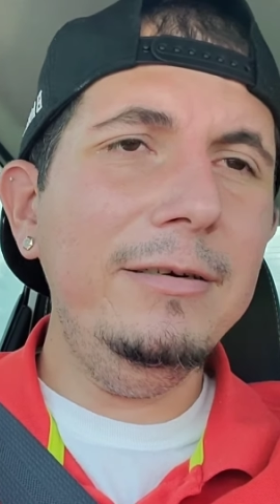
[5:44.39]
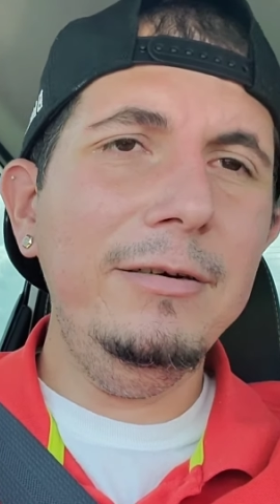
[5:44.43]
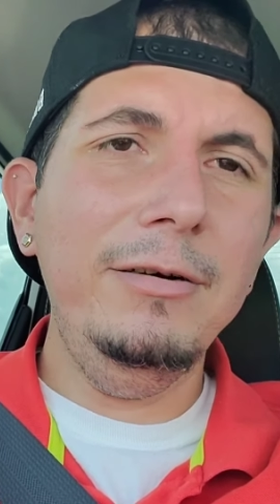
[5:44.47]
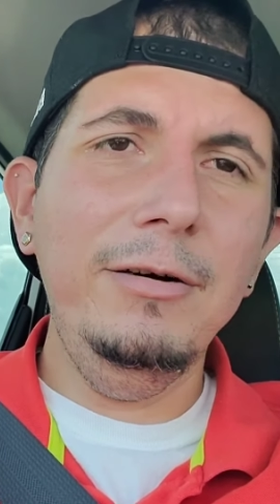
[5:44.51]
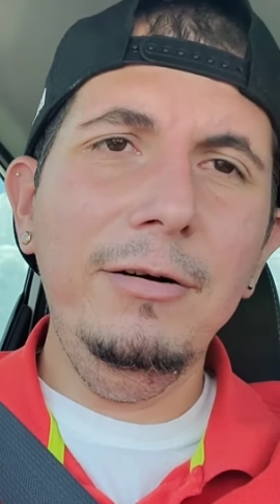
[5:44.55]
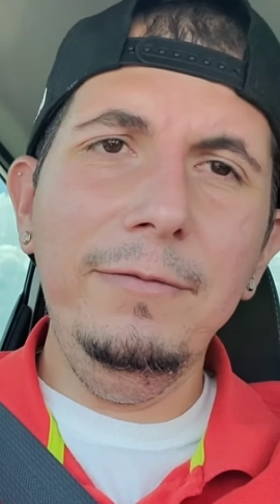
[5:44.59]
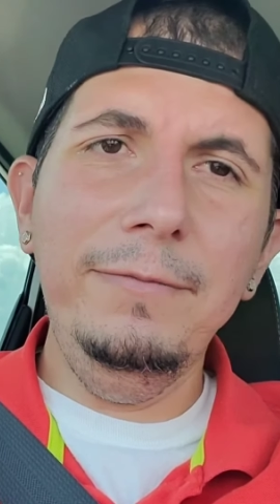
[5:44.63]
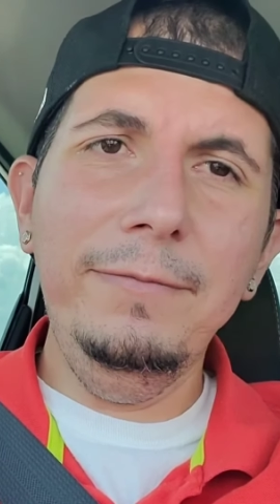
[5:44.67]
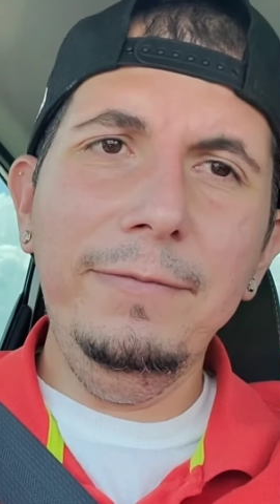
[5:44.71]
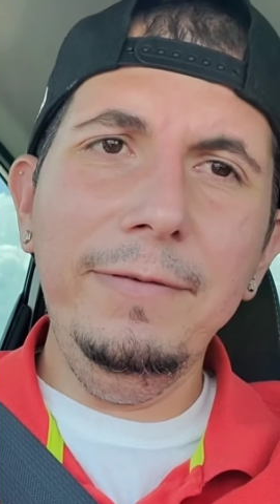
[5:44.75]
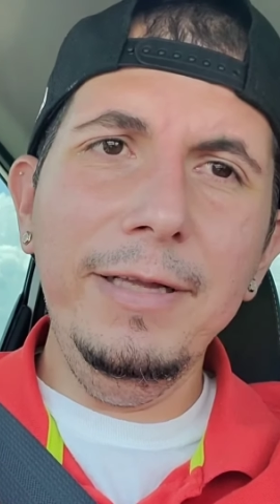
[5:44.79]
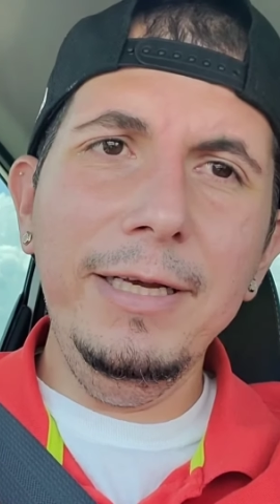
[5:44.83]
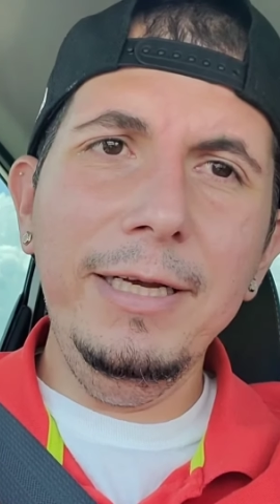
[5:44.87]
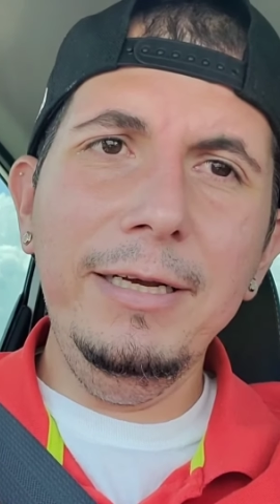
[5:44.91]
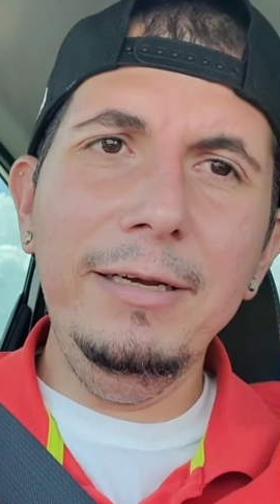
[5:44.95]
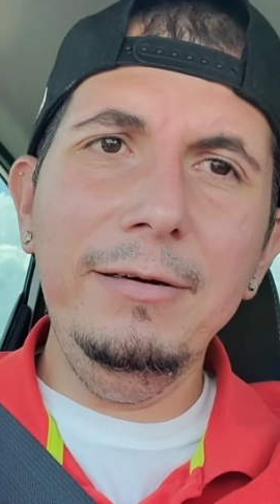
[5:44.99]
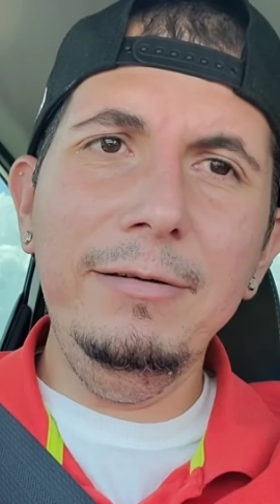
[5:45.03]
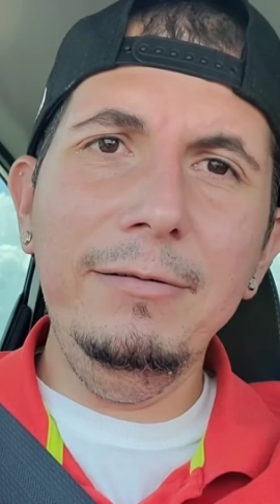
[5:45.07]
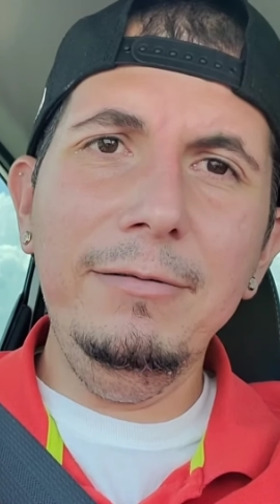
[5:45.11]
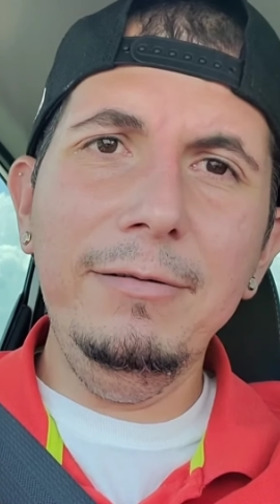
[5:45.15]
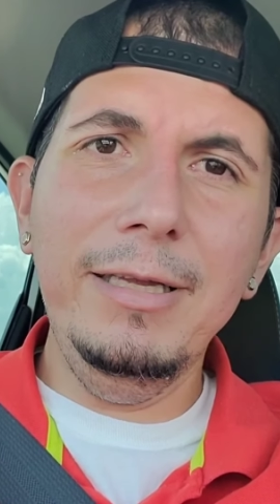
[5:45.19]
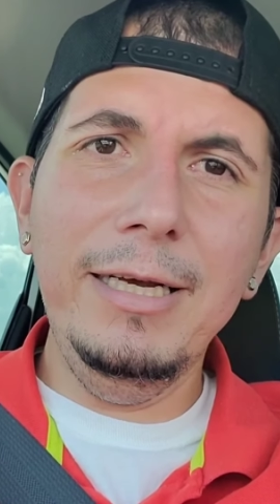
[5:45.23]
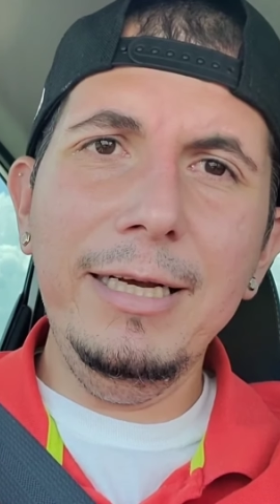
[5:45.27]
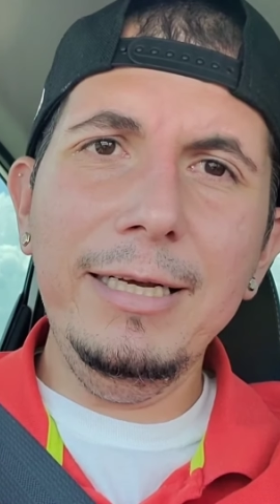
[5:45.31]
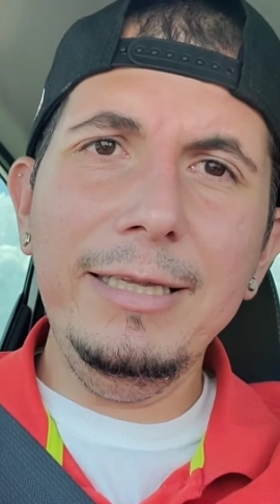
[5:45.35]
hopefully
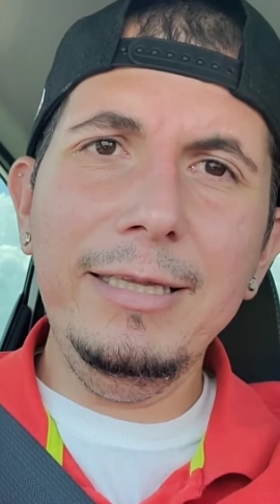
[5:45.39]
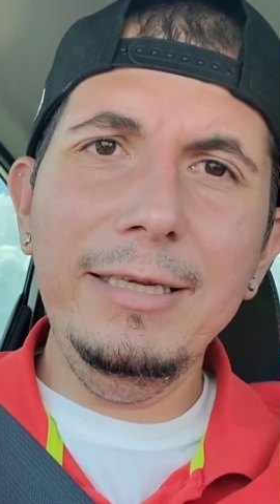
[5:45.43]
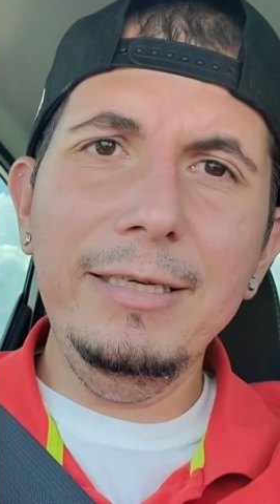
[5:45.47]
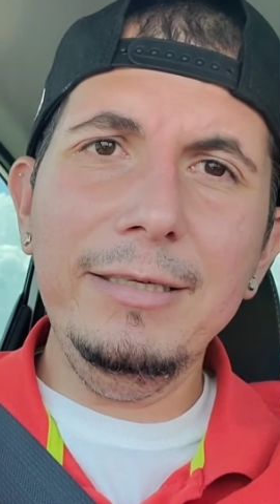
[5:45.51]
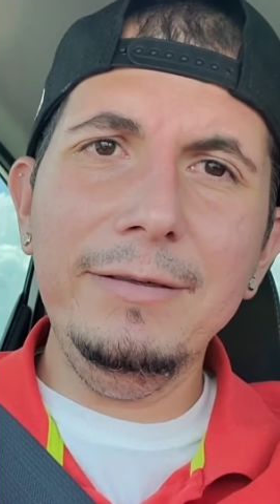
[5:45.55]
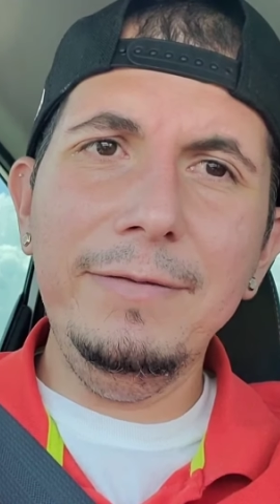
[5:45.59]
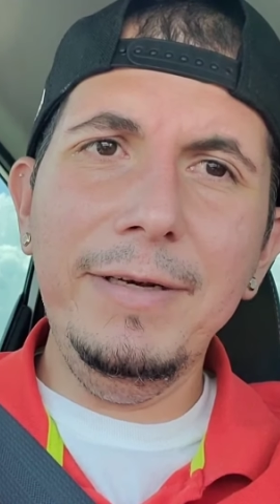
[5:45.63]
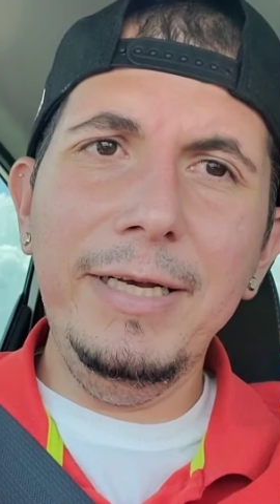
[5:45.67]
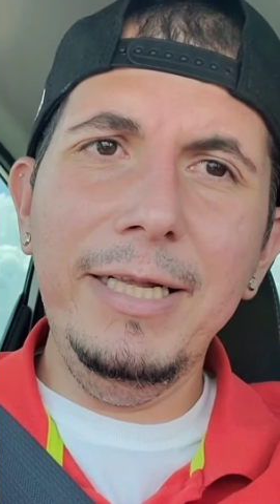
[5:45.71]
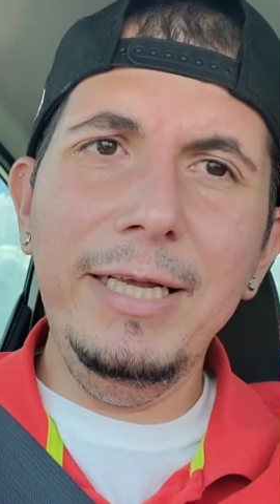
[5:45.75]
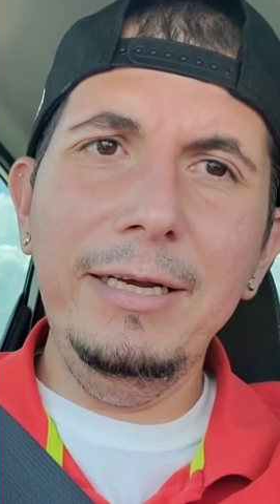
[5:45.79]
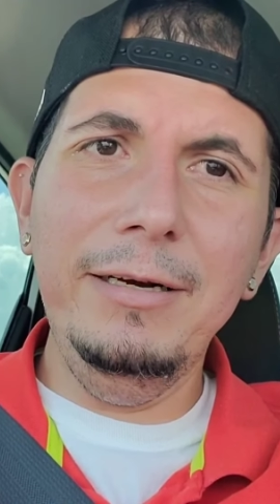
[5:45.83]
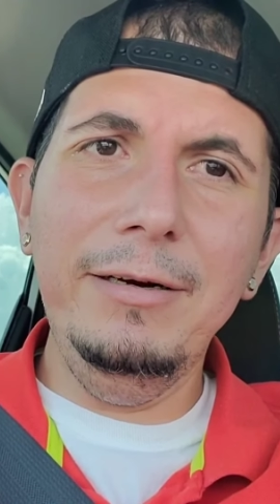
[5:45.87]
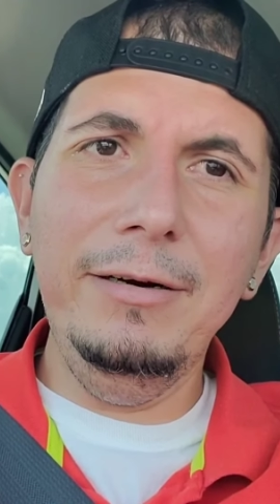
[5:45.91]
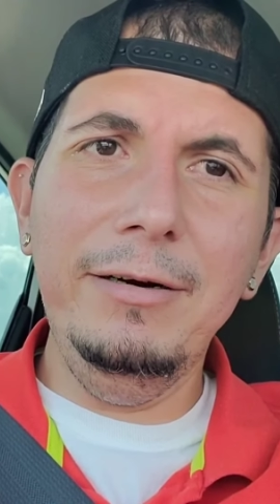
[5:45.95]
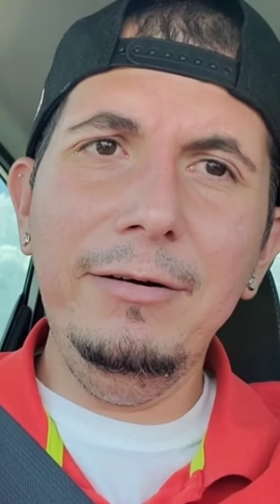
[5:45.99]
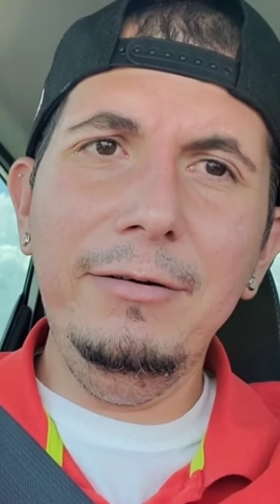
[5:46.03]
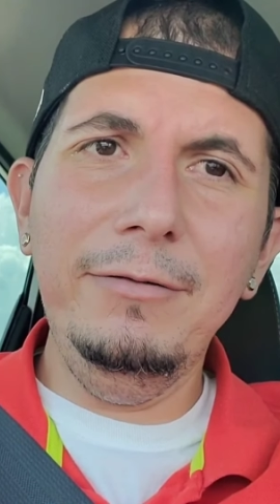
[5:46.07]
you like this video.